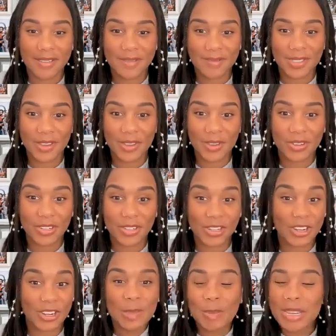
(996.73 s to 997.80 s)
So your
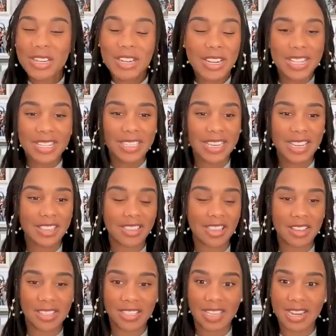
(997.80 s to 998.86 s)
experience, any
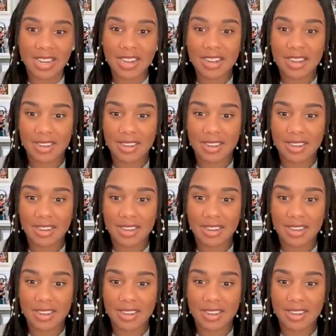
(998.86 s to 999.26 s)
thoughts there?